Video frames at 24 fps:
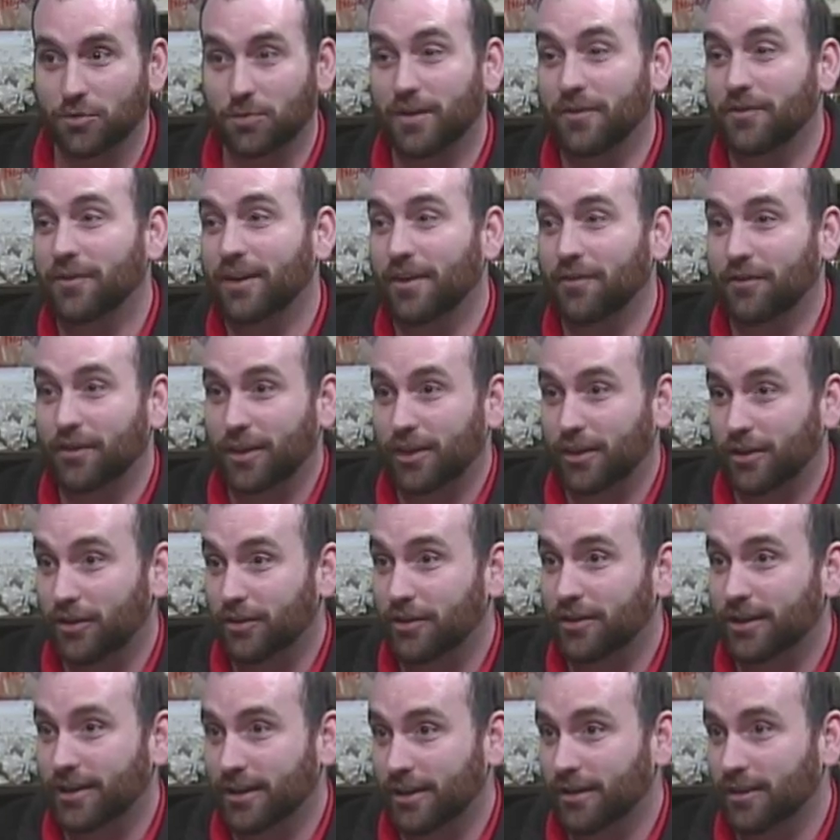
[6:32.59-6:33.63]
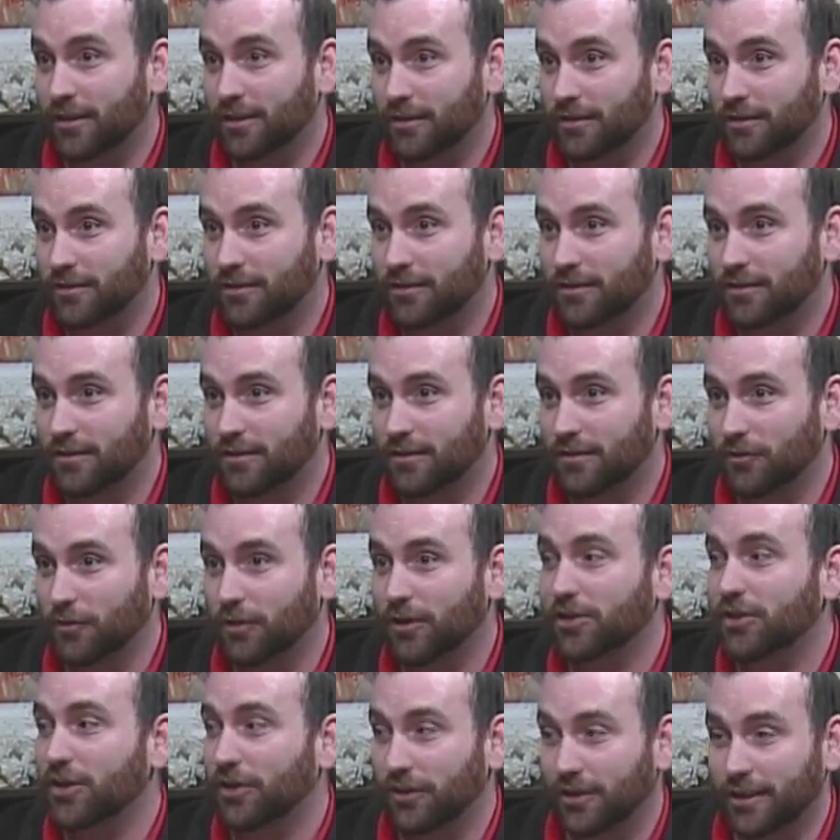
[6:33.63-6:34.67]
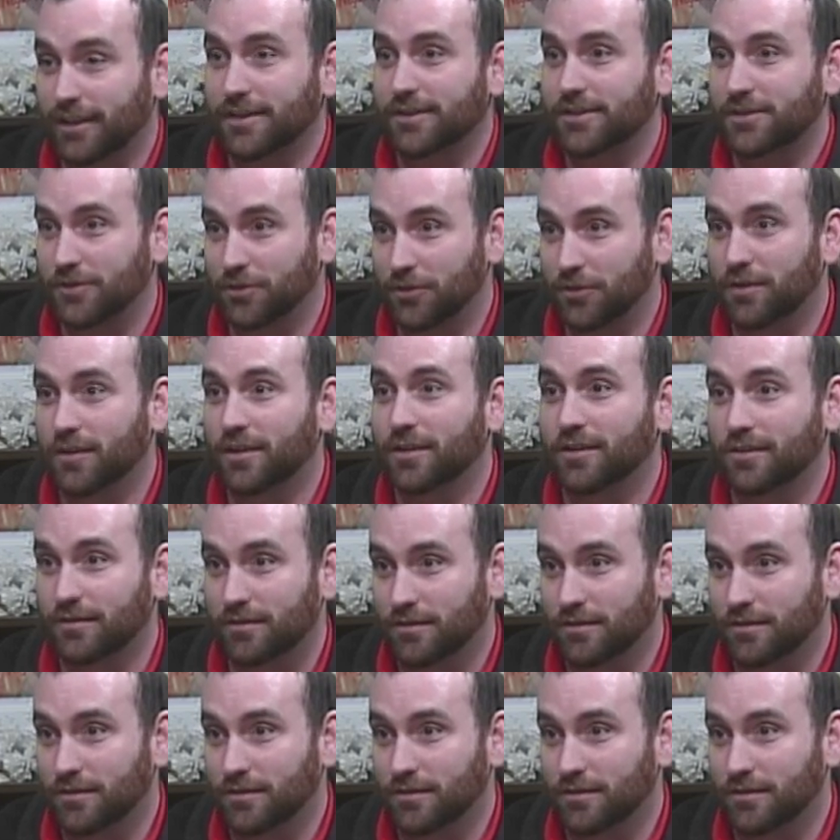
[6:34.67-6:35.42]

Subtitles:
We even have a 3rd year returning student.